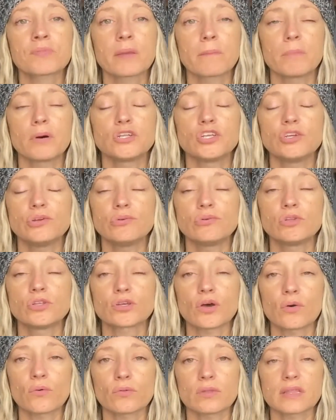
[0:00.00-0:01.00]
but you
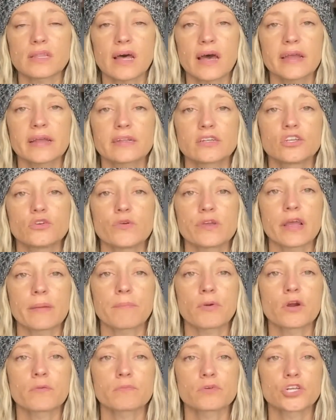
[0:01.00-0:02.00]
don't like doing a
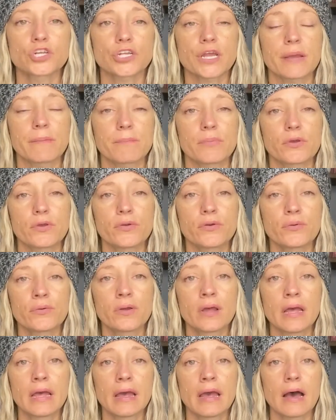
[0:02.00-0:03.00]
purple shampoo,
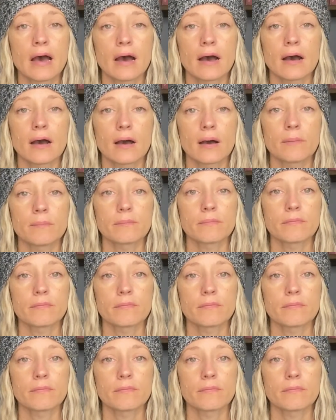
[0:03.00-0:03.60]
I